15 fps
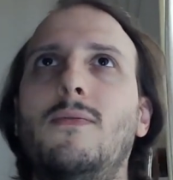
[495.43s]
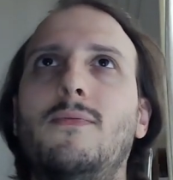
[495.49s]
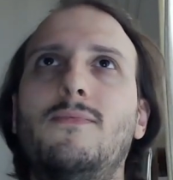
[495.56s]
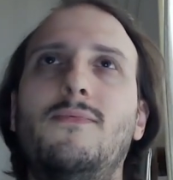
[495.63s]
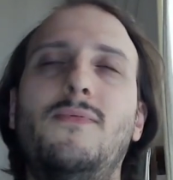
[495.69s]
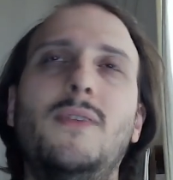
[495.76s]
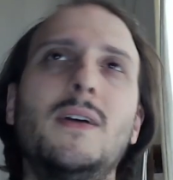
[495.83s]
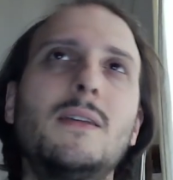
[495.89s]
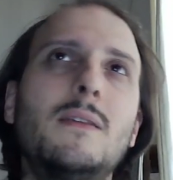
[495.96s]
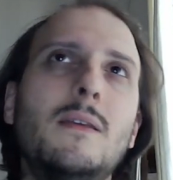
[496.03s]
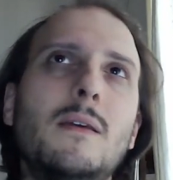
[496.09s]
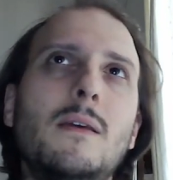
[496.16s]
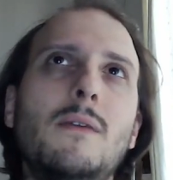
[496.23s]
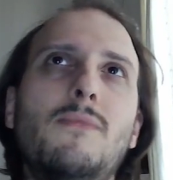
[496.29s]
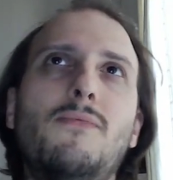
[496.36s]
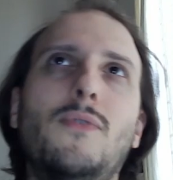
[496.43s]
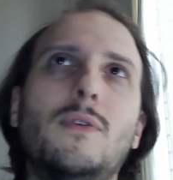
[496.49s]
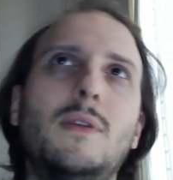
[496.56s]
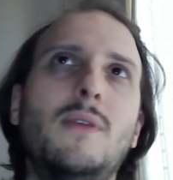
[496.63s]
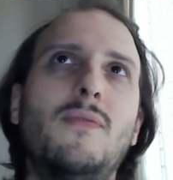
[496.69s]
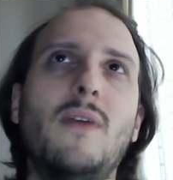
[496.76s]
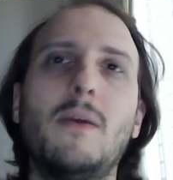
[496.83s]

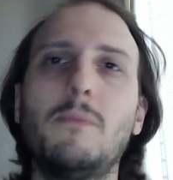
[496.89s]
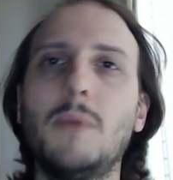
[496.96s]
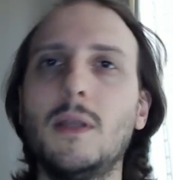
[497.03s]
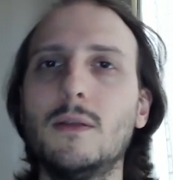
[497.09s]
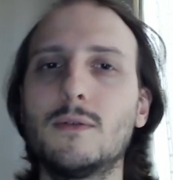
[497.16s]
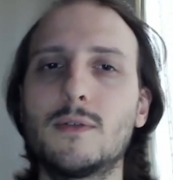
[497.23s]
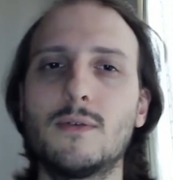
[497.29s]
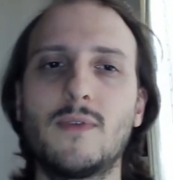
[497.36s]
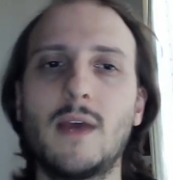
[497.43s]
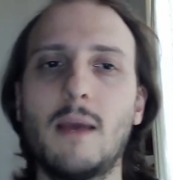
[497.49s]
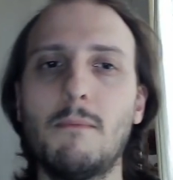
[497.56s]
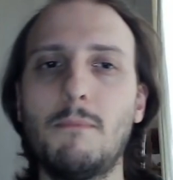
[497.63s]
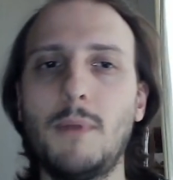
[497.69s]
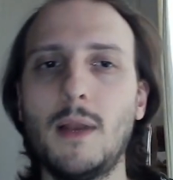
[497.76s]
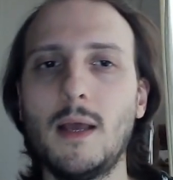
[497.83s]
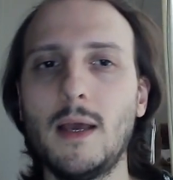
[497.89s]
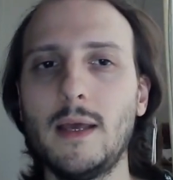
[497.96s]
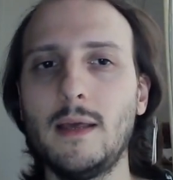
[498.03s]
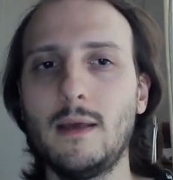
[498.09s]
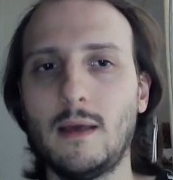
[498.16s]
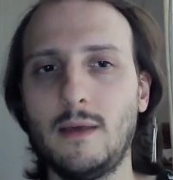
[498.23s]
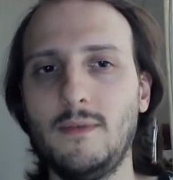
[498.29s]
30-45 minutes of
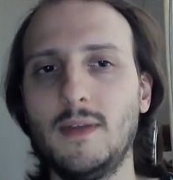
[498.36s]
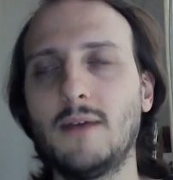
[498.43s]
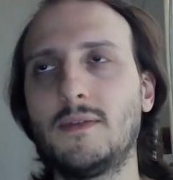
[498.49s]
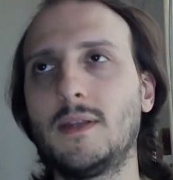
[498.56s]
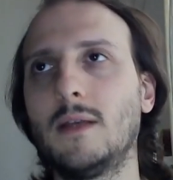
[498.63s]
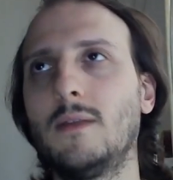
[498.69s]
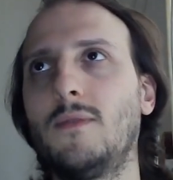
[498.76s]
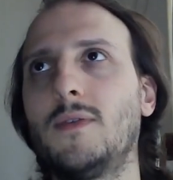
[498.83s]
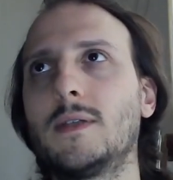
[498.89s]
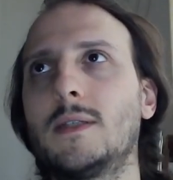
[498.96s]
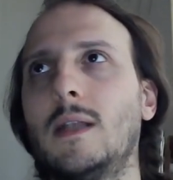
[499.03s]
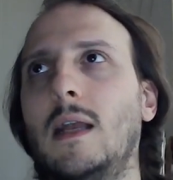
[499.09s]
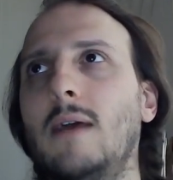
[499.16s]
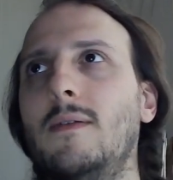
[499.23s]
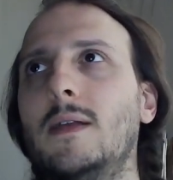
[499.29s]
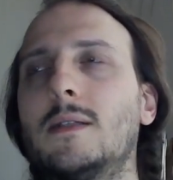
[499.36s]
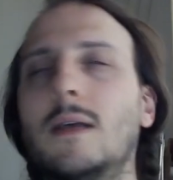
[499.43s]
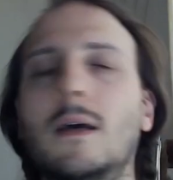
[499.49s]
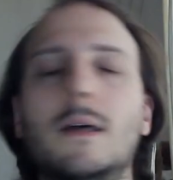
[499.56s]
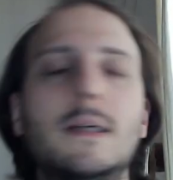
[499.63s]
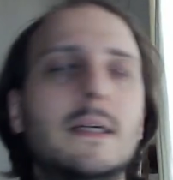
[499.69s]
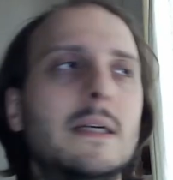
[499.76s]
gameplay, even after the first levels
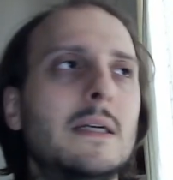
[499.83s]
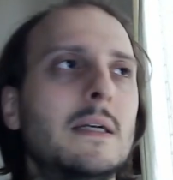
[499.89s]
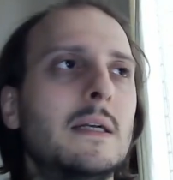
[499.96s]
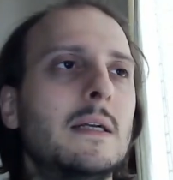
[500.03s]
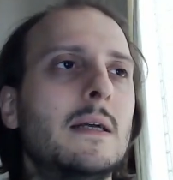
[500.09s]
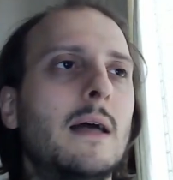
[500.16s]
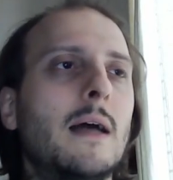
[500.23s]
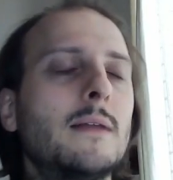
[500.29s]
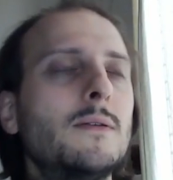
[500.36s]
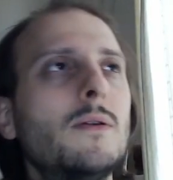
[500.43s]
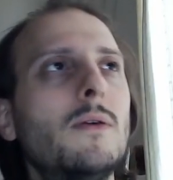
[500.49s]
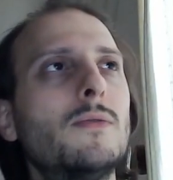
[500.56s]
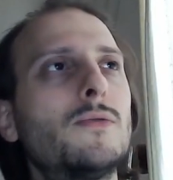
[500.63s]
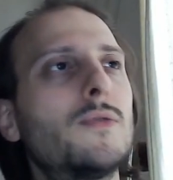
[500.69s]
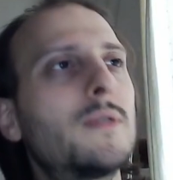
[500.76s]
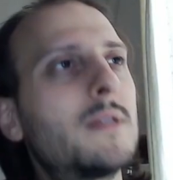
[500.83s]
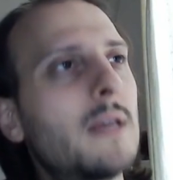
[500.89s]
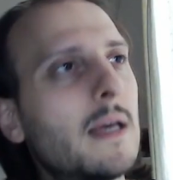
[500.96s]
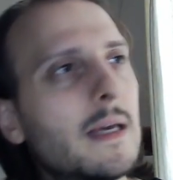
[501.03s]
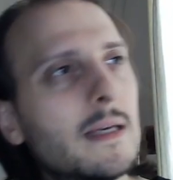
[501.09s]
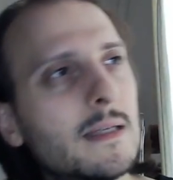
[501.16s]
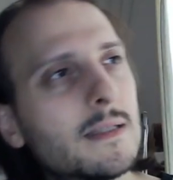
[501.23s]
are, I don't know how to
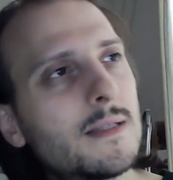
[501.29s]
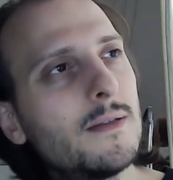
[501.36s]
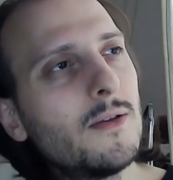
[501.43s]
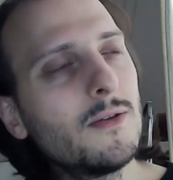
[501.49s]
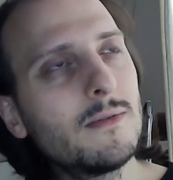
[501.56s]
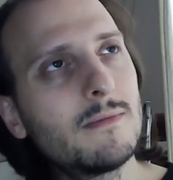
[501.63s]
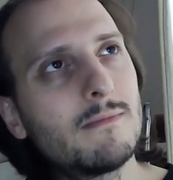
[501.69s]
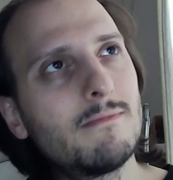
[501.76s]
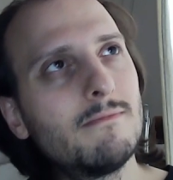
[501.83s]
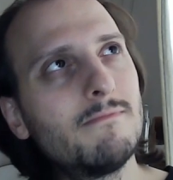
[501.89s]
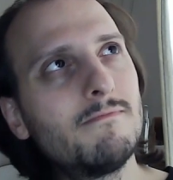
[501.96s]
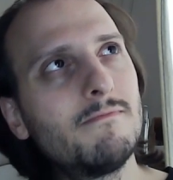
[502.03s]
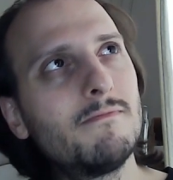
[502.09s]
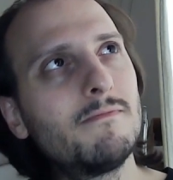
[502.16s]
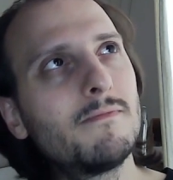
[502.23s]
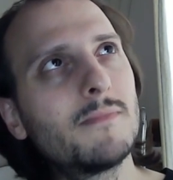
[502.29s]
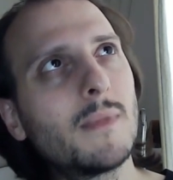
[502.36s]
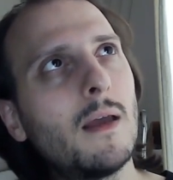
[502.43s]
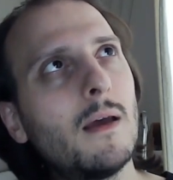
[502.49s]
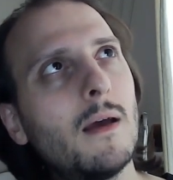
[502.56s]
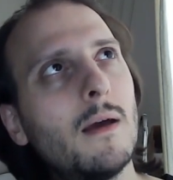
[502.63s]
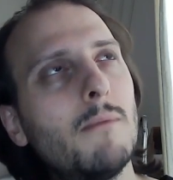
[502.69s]
say, it's not
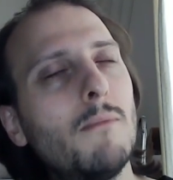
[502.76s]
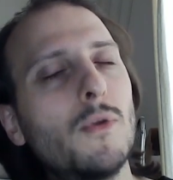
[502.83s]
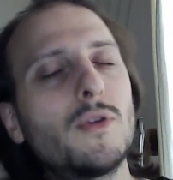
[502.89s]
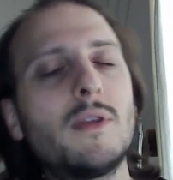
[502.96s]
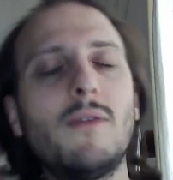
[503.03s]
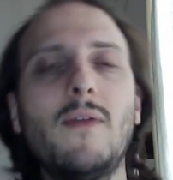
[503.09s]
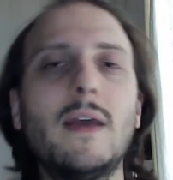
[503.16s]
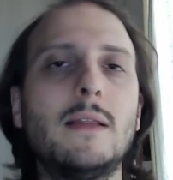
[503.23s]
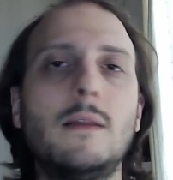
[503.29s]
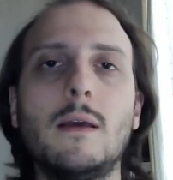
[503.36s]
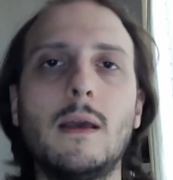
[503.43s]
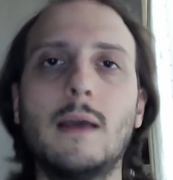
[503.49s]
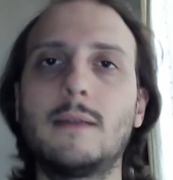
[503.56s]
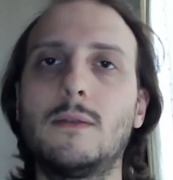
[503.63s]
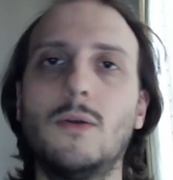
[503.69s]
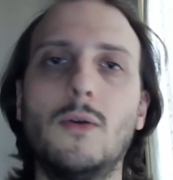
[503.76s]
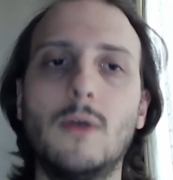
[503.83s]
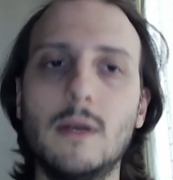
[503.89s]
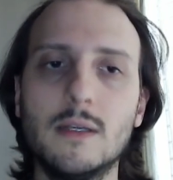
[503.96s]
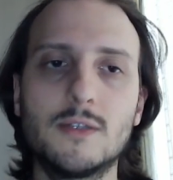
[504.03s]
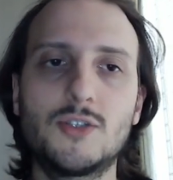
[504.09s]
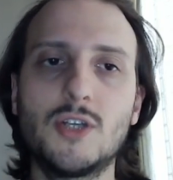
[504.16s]
motivating at
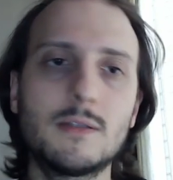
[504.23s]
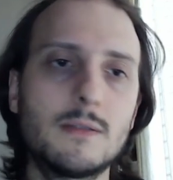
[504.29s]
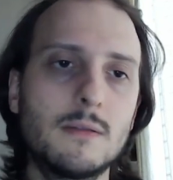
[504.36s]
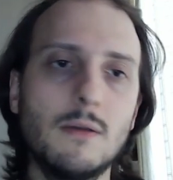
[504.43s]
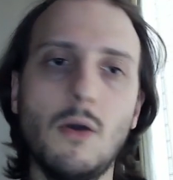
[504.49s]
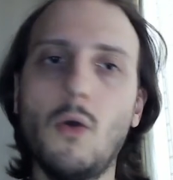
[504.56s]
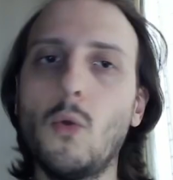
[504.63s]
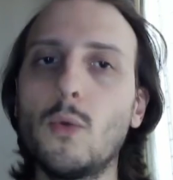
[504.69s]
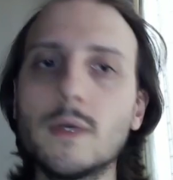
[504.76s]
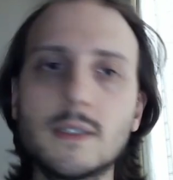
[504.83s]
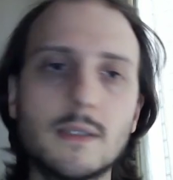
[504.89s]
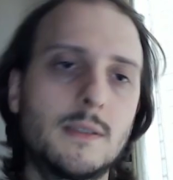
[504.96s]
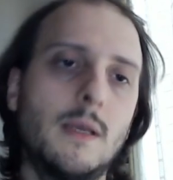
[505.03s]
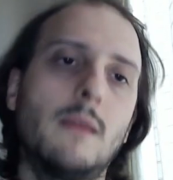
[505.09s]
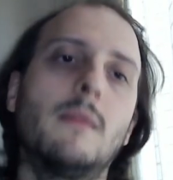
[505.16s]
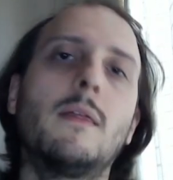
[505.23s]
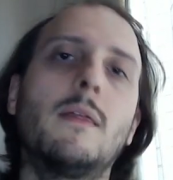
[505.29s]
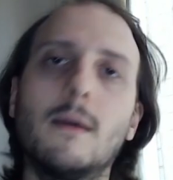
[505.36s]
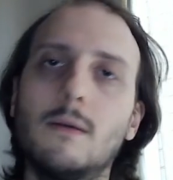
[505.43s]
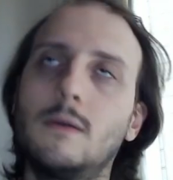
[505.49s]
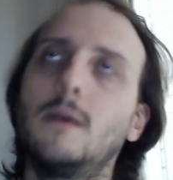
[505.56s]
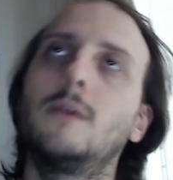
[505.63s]
all. It's just always the same
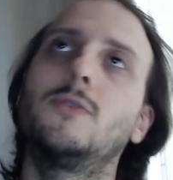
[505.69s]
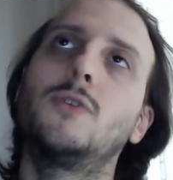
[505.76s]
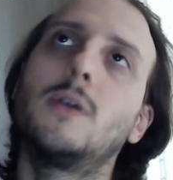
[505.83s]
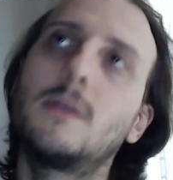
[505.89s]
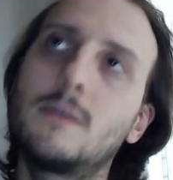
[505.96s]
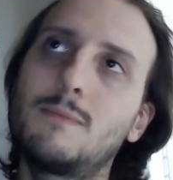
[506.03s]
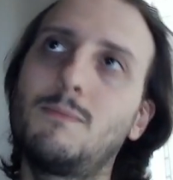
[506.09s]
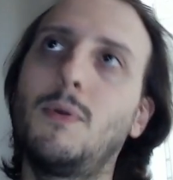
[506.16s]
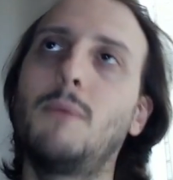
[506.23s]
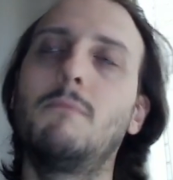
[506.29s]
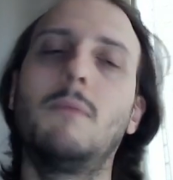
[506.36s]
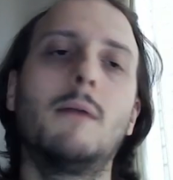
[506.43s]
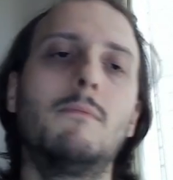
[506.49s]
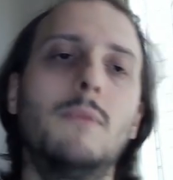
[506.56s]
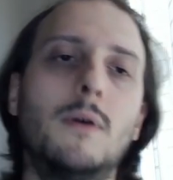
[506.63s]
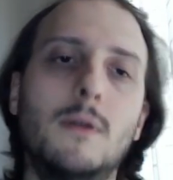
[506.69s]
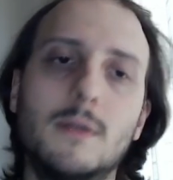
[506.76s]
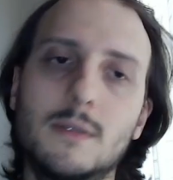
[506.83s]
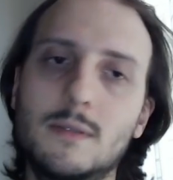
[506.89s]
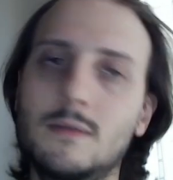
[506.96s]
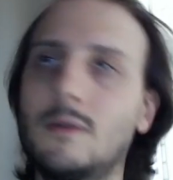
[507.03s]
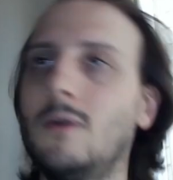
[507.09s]
thing. Okay, just pop
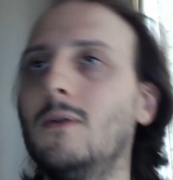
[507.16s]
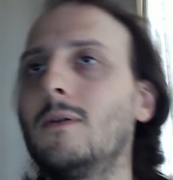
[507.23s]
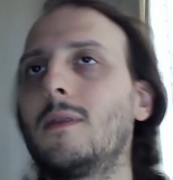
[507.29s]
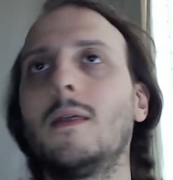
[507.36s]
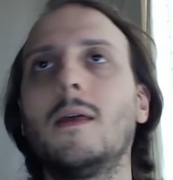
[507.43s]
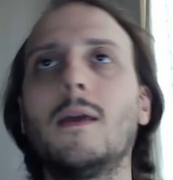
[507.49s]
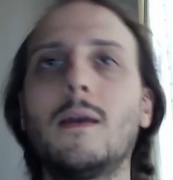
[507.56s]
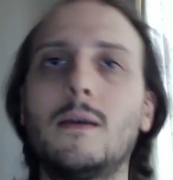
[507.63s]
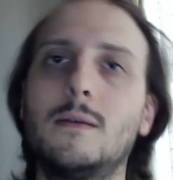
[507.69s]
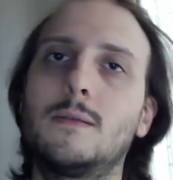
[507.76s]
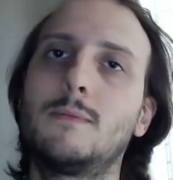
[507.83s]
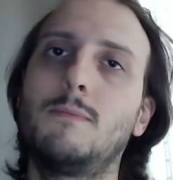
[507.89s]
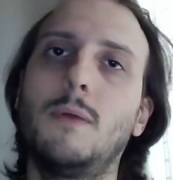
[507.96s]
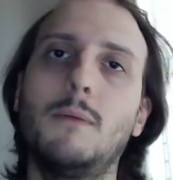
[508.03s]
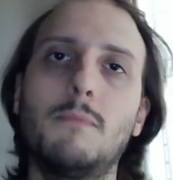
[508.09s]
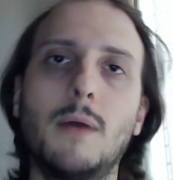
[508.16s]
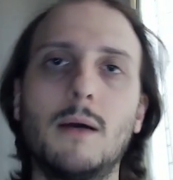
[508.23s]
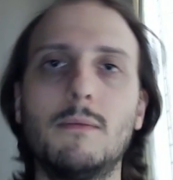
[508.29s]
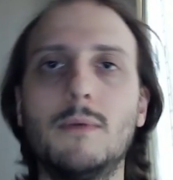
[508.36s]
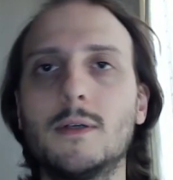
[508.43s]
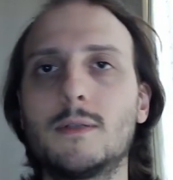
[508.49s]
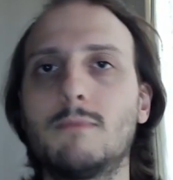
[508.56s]
bubbles, throw things, pop
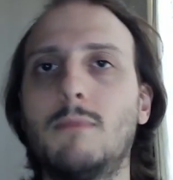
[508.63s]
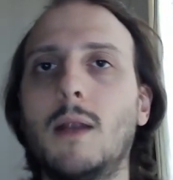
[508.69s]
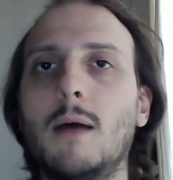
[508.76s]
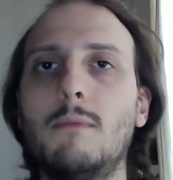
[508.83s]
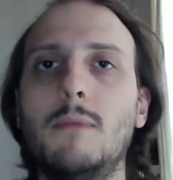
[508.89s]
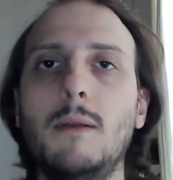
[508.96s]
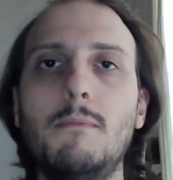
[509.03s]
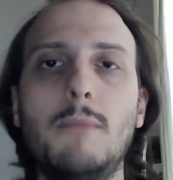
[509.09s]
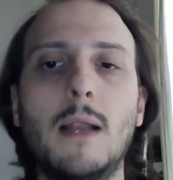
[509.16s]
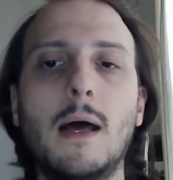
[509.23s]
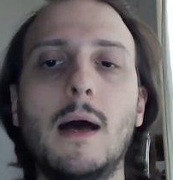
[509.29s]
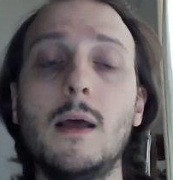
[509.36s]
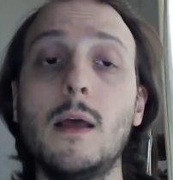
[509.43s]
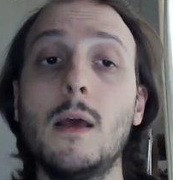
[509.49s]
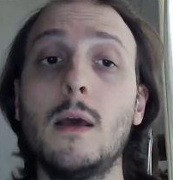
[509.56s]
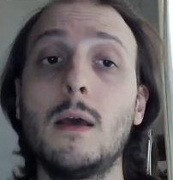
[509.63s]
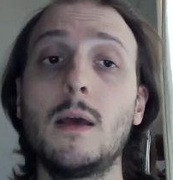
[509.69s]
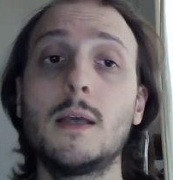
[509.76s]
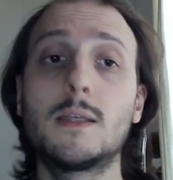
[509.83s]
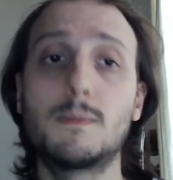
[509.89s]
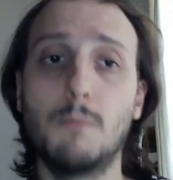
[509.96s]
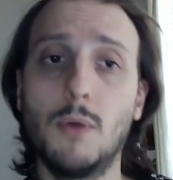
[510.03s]
bubbles, blah blah blah.
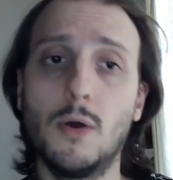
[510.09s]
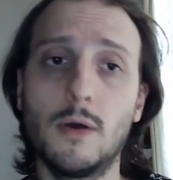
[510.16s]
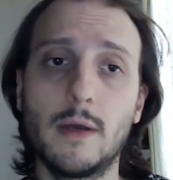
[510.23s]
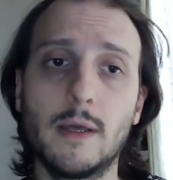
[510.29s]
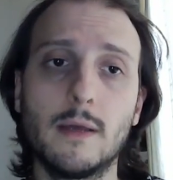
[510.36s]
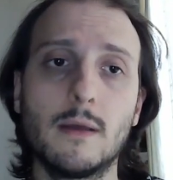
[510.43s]
It's boring.